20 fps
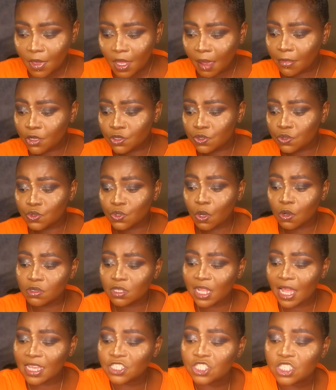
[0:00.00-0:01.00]
I'm going to use
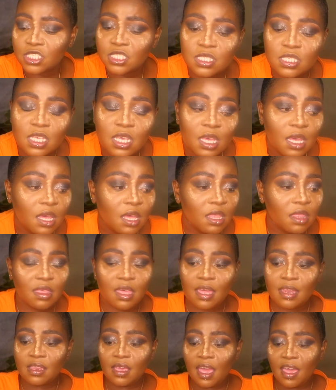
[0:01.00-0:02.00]
old lashes
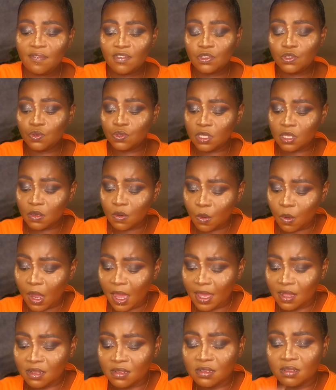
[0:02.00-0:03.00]
that I haven't used in a
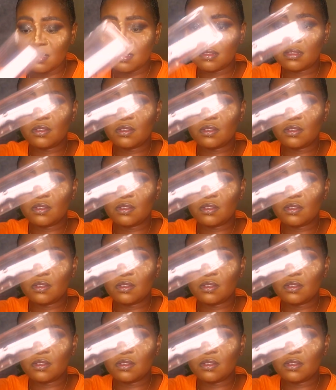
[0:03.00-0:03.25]
while.